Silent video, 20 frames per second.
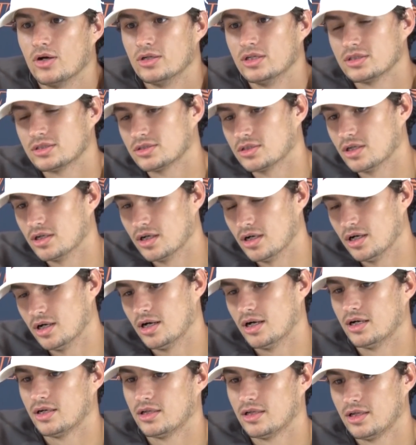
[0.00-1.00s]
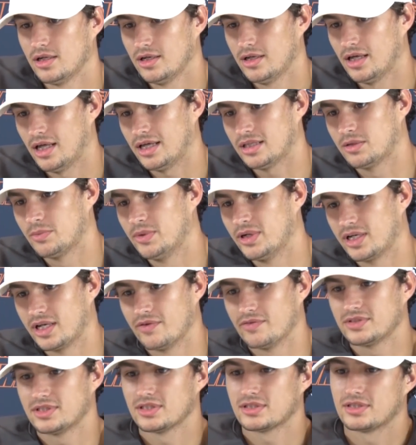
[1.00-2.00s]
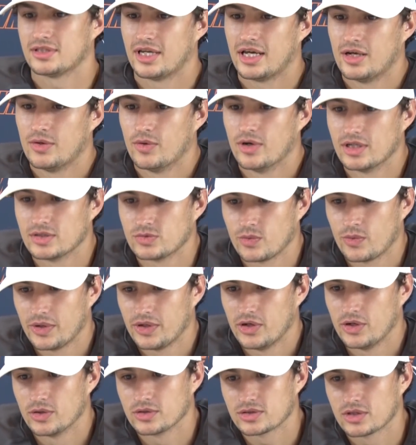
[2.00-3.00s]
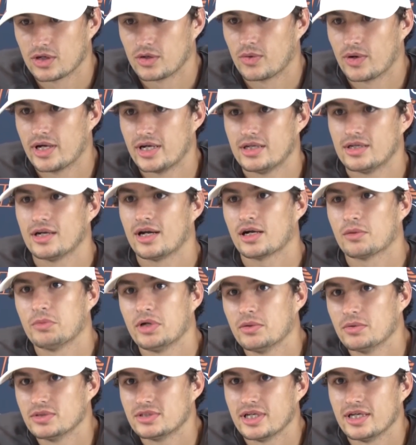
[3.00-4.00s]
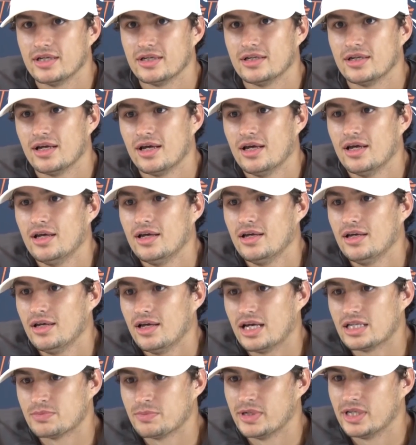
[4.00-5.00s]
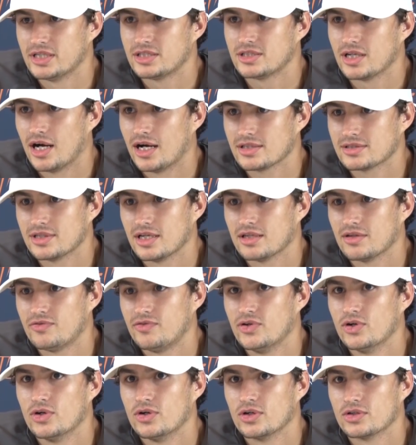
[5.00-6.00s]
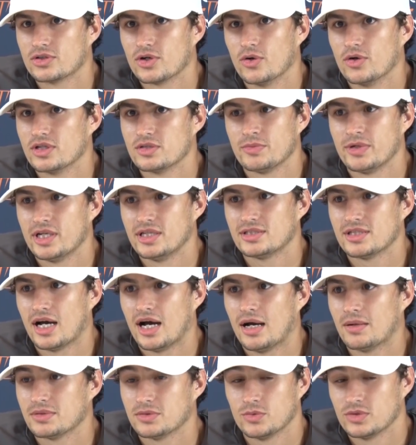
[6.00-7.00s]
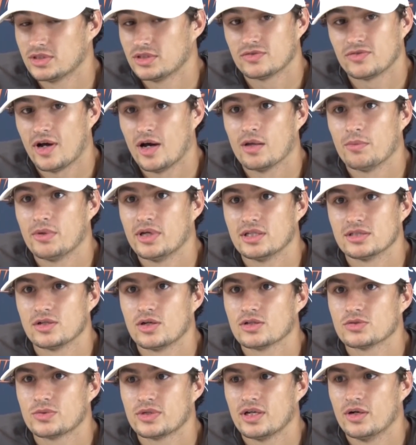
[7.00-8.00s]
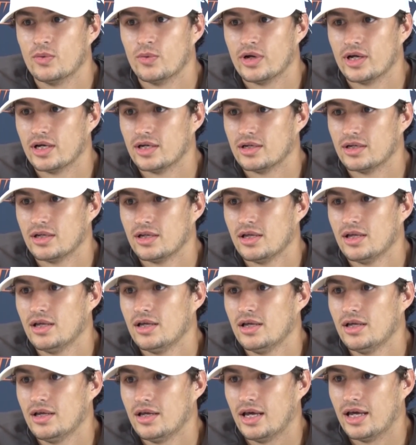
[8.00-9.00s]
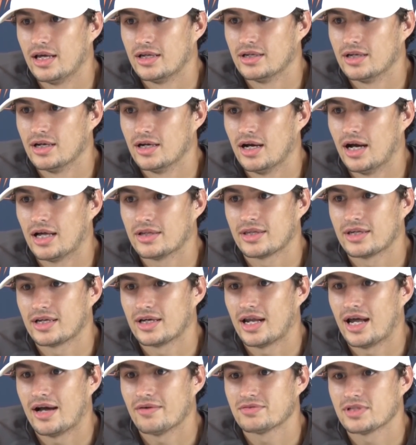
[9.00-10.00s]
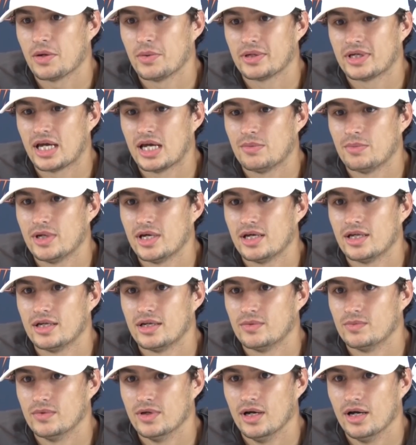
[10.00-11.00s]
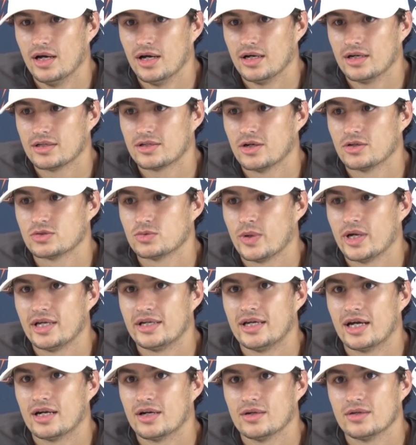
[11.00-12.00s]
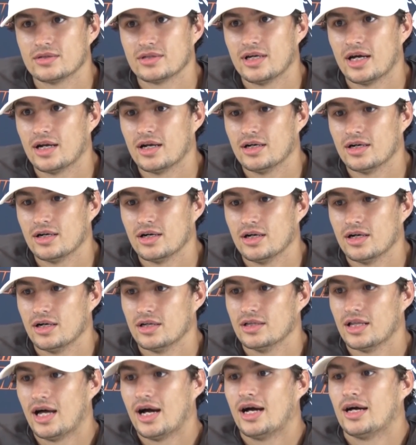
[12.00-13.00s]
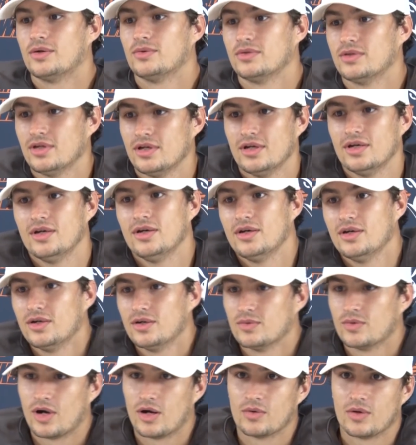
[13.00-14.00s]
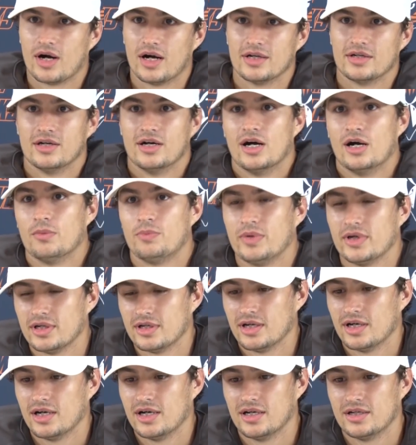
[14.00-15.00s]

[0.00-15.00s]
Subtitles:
yes, sir. I think the big emphasis today was when we knew it was going to rain, you're not going to be able to take as many shots down the field or throw it as many times, and which is fine with me as long as we get a win. And I think at halftime we came in, Coach Wade got our line rah-rahed up, and